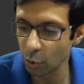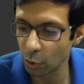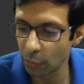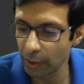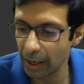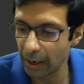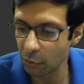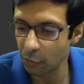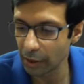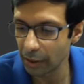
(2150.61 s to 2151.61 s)
So we have
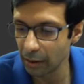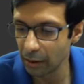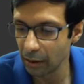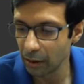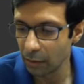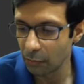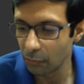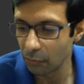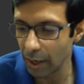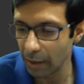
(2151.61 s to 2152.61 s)
over here
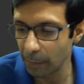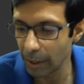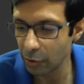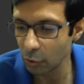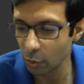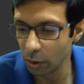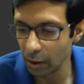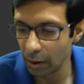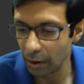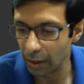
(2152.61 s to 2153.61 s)
5 by 2,
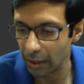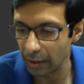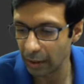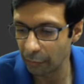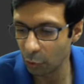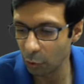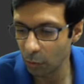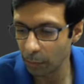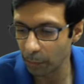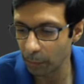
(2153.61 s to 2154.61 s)
and
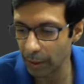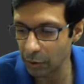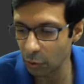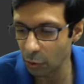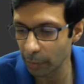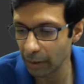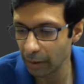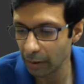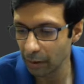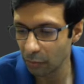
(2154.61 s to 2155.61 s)
therefore b is going to be
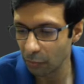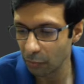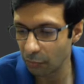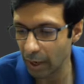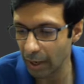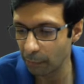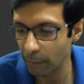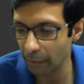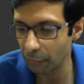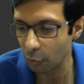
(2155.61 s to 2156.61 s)
5
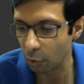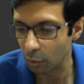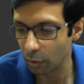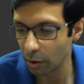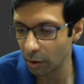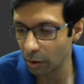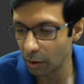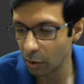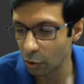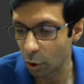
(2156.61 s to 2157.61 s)
by 4.
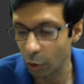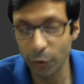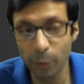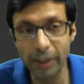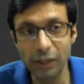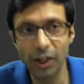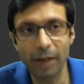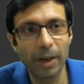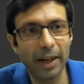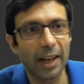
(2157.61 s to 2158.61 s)
So all of you please
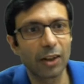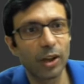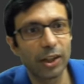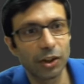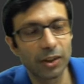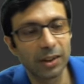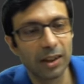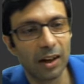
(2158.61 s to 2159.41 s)
check my calculations.